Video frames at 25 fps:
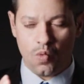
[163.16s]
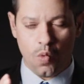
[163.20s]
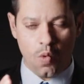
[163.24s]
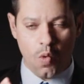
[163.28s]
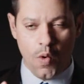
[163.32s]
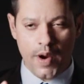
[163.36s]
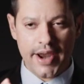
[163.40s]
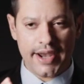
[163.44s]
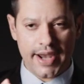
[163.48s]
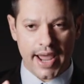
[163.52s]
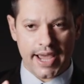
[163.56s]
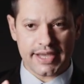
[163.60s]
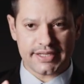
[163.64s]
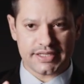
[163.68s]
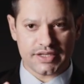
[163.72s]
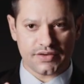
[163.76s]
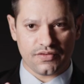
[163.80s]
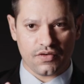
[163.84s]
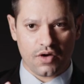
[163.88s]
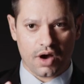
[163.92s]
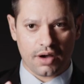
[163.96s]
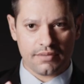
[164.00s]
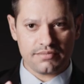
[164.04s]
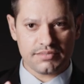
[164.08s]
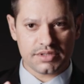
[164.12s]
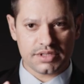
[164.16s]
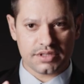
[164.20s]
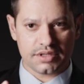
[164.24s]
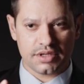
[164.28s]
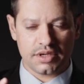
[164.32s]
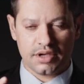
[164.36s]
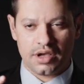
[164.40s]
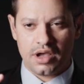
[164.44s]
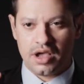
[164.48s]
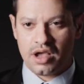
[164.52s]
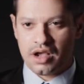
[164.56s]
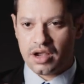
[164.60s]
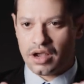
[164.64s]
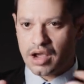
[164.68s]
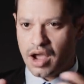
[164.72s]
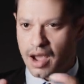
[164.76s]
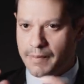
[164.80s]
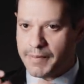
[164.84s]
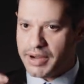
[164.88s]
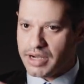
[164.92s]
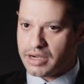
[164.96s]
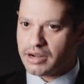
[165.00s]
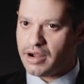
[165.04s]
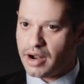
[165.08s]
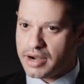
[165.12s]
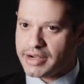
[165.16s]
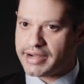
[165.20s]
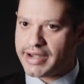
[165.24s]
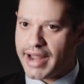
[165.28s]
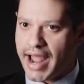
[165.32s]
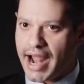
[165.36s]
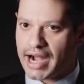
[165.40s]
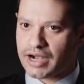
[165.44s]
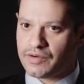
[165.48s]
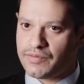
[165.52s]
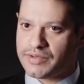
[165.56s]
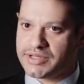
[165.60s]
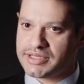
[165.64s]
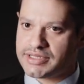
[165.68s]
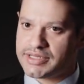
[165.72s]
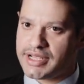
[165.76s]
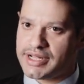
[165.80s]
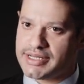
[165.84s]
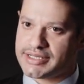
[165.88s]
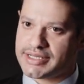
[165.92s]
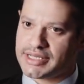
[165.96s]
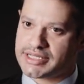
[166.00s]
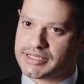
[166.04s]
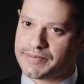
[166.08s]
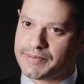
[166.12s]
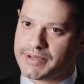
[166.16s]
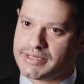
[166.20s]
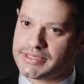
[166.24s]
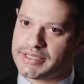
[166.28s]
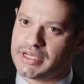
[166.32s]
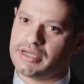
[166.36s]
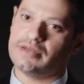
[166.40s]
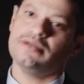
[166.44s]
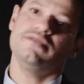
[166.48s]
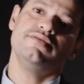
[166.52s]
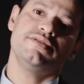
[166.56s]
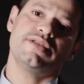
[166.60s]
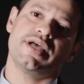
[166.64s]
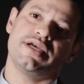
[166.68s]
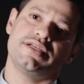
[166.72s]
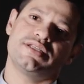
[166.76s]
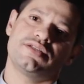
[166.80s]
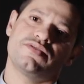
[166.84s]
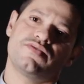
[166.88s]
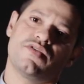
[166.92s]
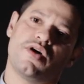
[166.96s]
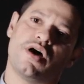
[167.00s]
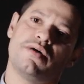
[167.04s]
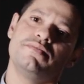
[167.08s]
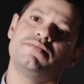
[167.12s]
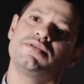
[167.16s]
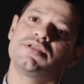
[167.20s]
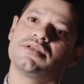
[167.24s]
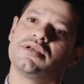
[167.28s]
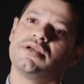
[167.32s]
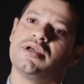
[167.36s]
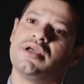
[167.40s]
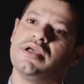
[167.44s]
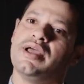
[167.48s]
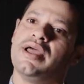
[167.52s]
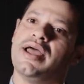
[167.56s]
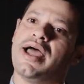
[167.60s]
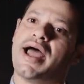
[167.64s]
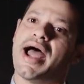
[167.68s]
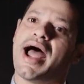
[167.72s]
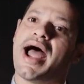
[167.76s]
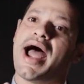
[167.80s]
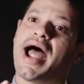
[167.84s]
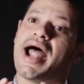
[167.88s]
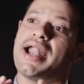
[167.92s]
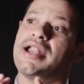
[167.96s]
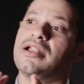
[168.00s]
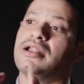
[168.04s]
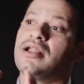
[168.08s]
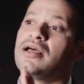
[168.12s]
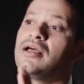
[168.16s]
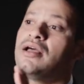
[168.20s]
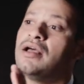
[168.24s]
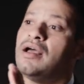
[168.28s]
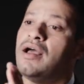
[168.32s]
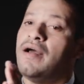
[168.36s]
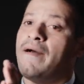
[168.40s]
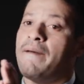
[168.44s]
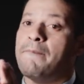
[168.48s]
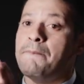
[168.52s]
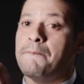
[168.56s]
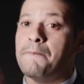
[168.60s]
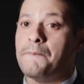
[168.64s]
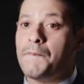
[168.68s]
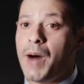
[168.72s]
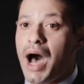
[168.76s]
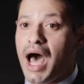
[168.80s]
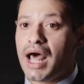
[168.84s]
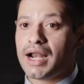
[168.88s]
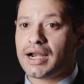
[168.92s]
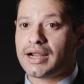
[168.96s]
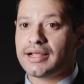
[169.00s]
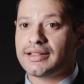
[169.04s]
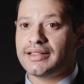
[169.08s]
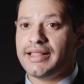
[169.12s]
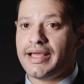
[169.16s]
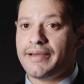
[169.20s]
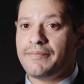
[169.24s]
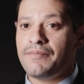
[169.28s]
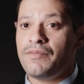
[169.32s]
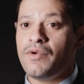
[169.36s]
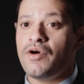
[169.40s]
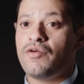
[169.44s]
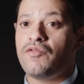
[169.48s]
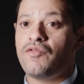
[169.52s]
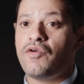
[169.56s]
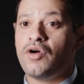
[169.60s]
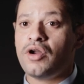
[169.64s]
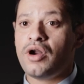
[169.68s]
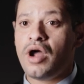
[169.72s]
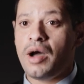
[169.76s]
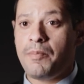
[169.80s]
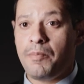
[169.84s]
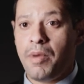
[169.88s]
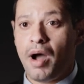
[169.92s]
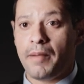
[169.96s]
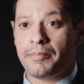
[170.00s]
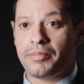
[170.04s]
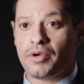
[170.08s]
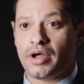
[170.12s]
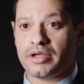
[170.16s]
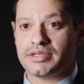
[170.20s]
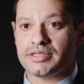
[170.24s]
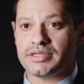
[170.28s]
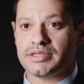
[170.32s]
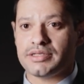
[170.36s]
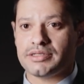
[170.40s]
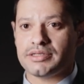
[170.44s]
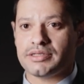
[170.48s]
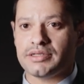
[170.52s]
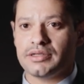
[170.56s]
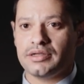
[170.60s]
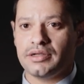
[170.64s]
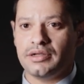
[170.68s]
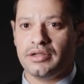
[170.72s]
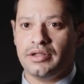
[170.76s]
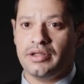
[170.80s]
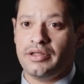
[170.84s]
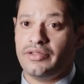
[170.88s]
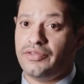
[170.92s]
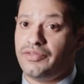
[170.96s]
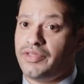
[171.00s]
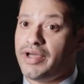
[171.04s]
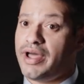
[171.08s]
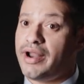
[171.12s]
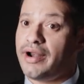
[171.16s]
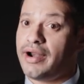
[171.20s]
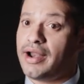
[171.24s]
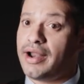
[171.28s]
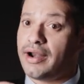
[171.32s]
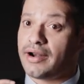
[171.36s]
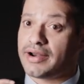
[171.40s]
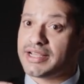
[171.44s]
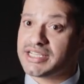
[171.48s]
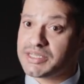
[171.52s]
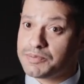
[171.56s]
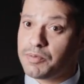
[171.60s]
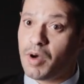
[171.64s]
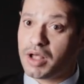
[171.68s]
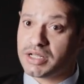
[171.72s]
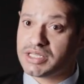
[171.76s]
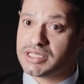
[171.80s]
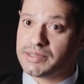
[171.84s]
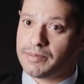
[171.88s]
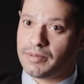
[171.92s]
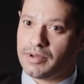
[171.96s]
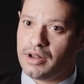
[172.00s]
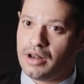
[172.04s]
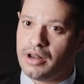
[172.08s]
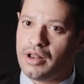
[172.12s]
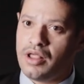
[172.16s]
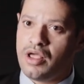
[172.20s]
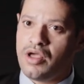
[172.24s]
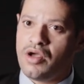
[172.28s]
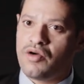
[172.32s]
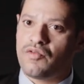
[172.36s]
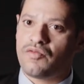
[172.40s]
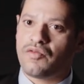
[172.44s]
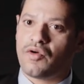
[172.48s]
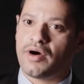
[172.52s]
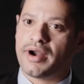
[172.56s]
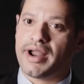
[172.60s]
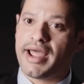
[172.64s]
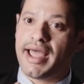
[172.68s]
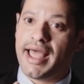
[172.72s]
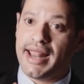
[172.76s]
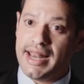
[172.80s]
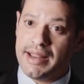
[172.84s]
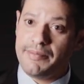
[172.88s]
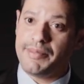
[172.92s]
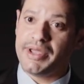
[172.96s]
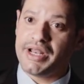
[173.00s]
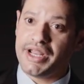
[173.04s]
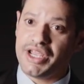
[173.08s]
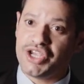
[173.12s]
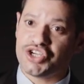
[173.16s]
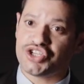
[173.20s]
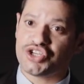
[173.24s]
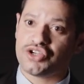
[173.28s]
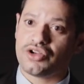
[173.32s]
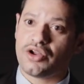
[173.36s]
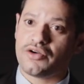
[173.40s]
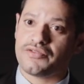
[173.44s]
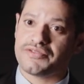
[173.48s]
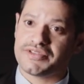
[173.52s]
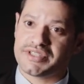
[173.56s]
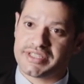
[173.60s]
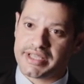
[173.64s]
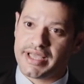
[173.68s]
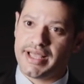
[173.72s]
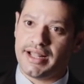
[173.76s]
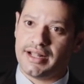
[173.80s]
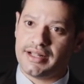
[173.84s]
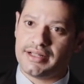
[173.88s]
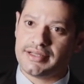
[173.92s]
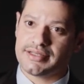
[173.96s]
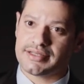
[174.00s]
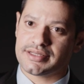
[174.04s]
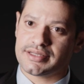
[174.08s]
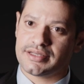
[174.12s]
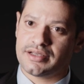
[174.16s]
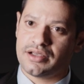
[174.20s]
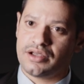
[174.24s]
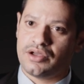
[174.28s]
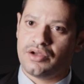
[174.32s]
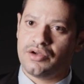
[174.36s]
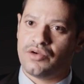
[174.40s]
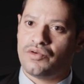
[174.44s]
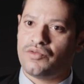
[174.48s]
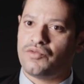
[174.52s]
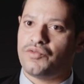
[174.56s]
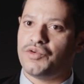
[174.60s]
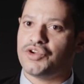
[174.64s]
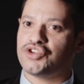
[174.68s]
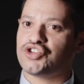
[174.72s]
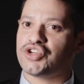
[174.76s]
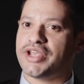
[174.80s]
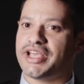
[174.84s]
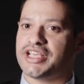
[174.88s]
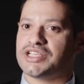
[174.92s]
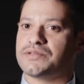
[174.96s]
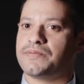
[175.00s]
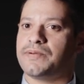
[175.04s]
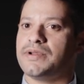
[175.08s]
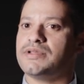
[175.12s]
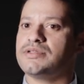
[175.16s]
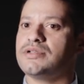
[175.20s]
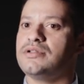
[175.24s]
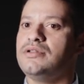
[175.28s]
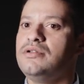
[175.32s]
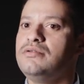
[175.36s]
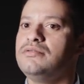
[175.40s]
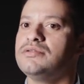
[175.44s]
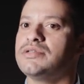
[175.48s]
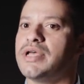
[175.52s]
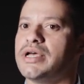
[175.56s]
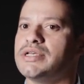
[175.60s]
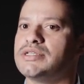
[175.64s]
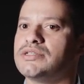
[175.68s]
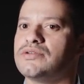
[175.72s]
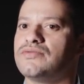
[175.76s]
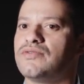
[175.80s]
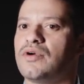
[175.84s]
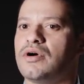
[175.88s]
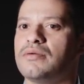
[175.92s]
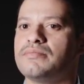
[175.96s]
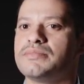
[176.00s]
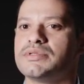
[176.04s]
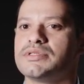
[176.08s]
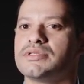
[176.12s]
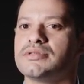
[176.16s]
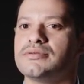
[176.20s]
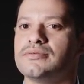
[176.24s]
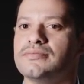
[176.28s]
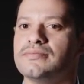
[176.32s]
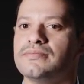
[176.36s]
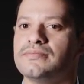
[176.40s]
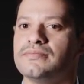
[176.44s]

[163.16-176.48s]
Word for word: Win isoforms come in contact with cells expressing Lose isoforms and mark them for apoptosis. They're responsible for elimination of cells which express Lose isoforms.